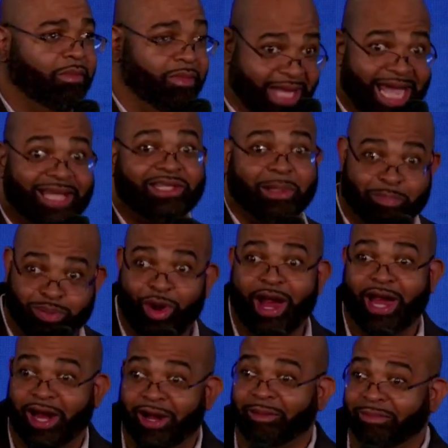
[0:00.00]
That's a
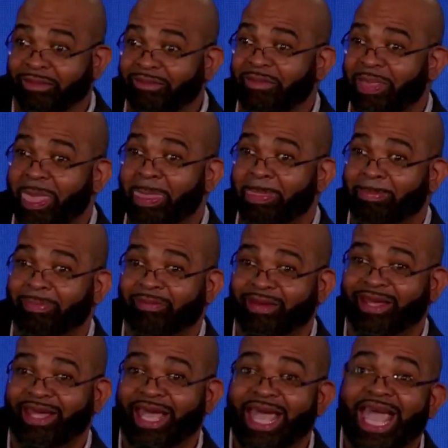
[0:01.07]
prayer.
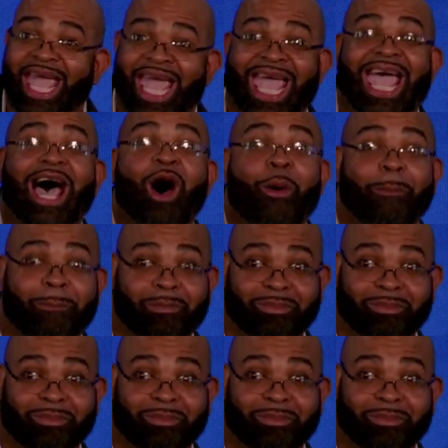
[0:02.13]
Help.